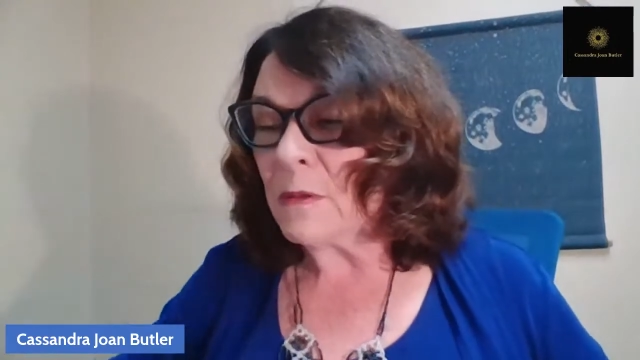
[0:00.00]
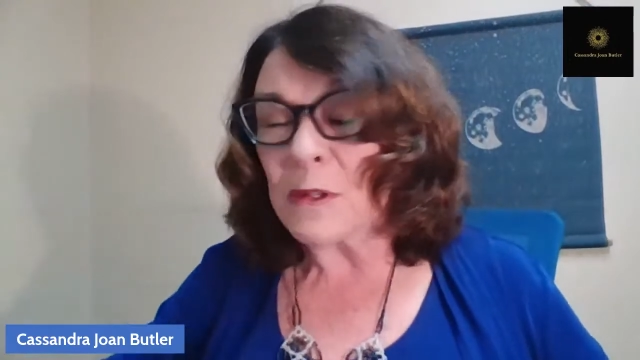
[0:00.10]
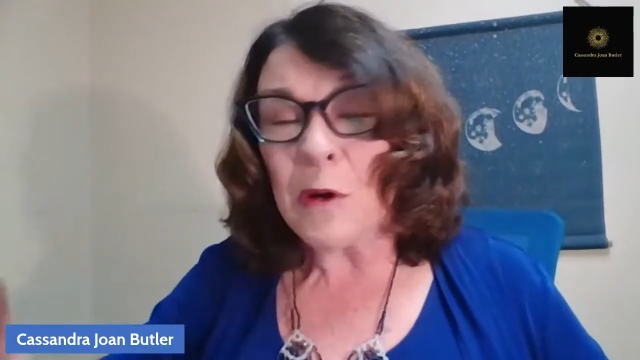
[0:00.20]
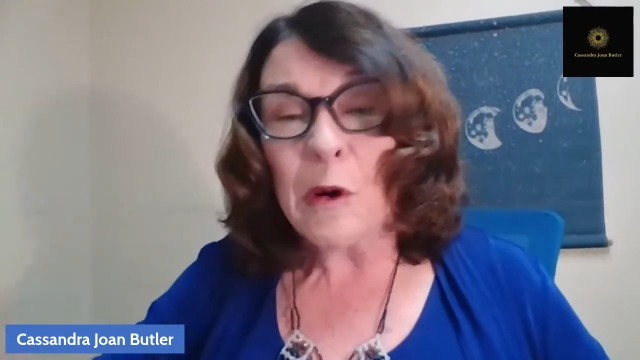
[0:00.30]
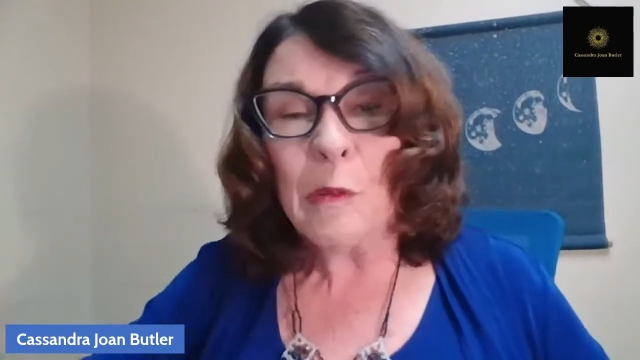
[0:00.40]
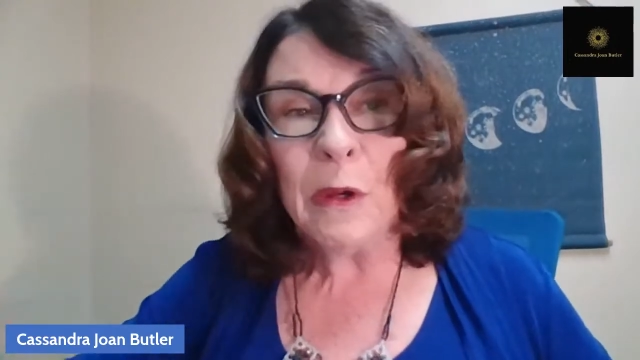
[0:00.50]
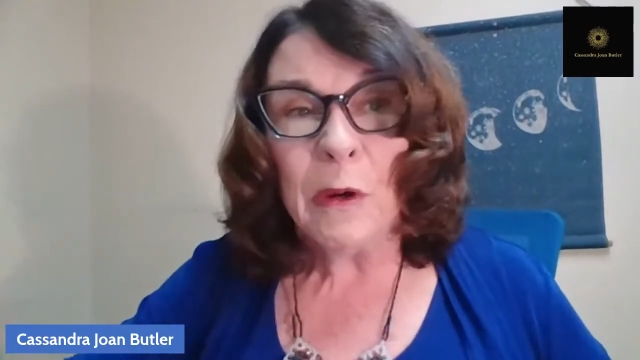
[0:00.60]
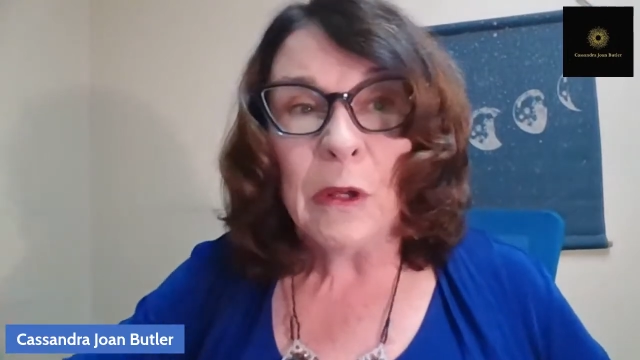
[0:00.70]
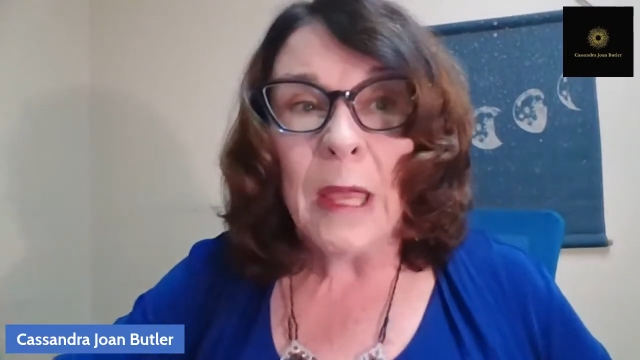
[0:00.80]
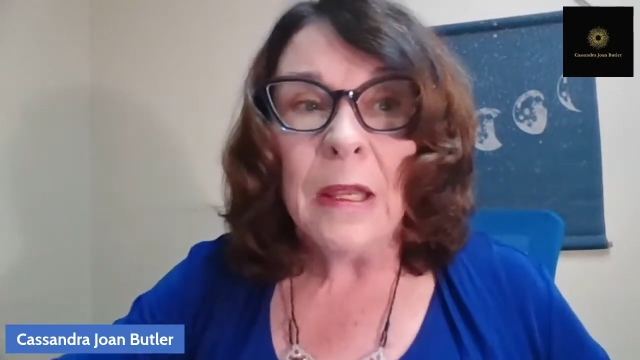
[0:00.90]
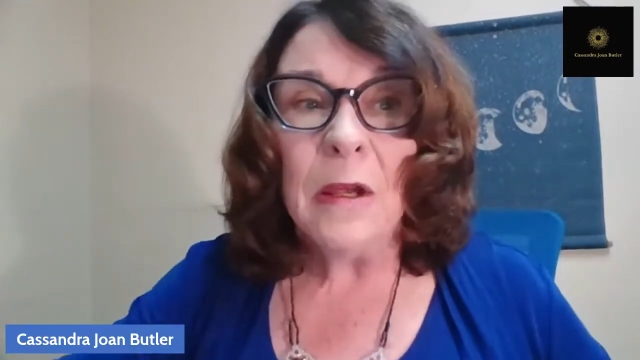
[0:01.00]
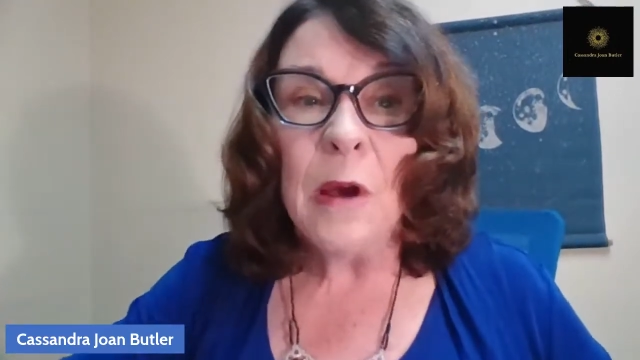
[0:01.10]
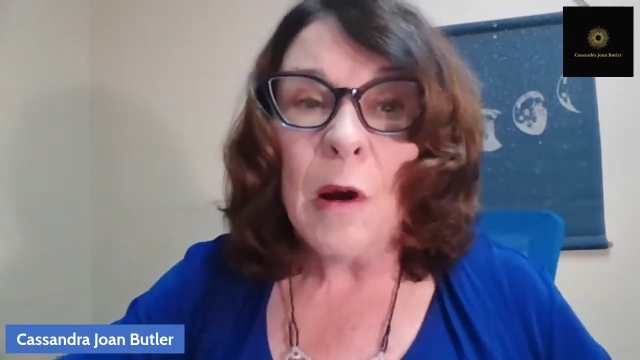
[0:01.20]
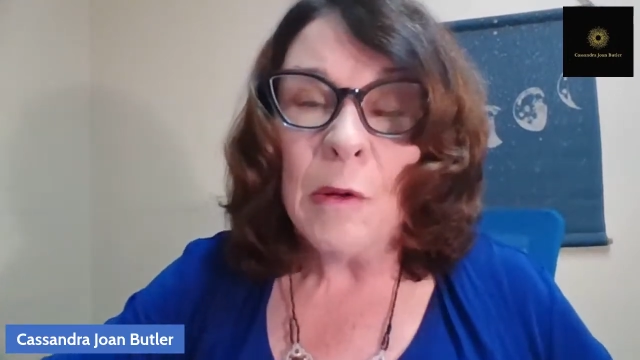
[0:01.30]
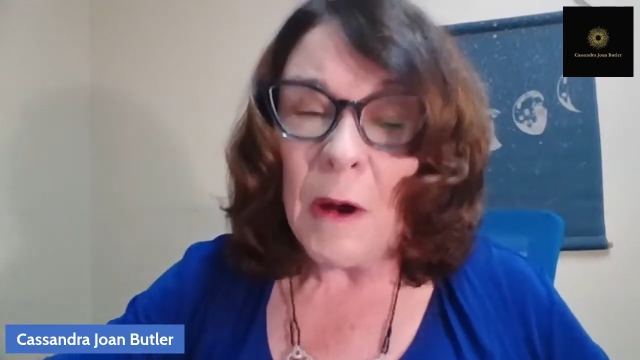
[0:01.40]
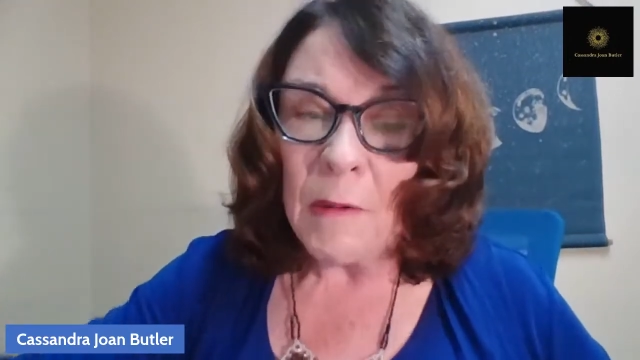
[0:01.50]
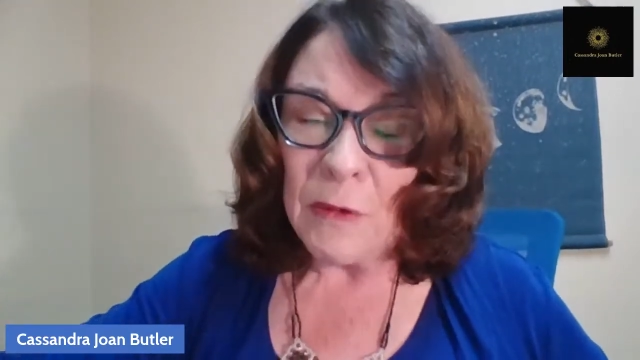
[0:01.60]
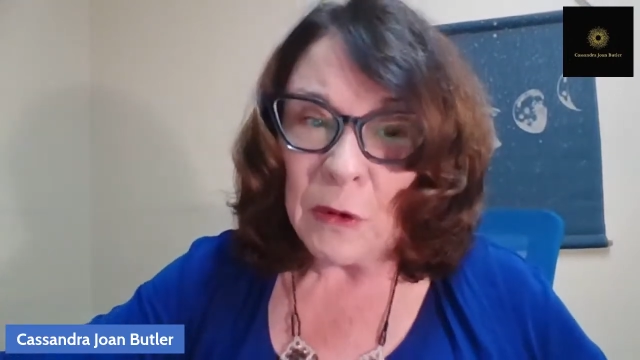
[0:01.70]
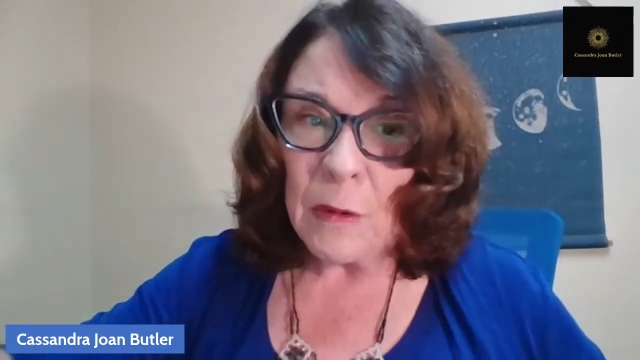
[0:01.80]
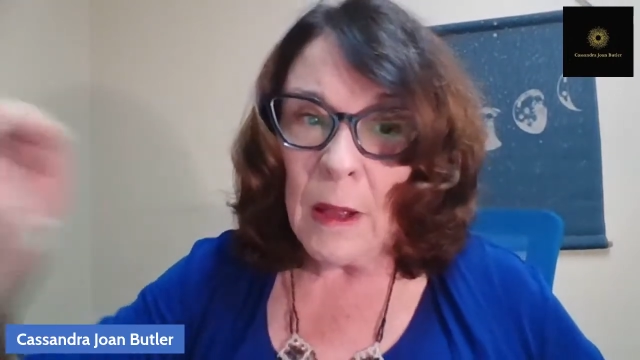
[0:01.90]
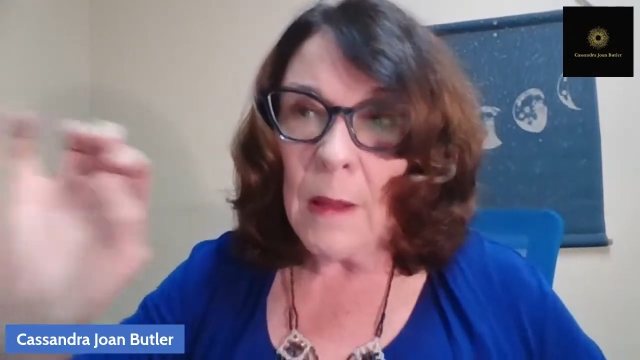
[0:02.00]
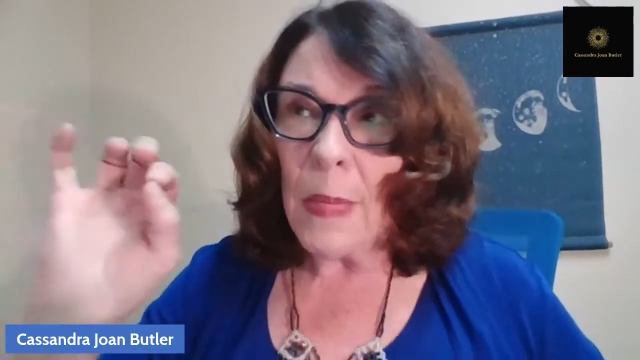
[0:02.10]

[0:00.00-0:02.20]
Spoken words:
With Scorpio, you're letting go of your